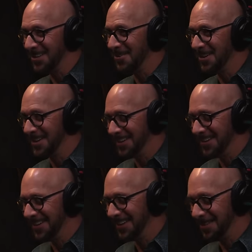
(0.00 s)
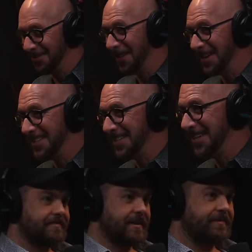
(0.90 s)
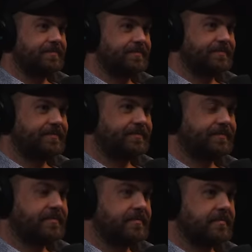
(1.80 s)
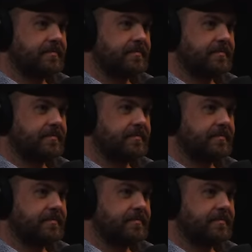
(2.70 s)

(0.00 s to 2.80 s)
you know in a, in a, in a fight. Yeah. Uh, but they're disempowered in a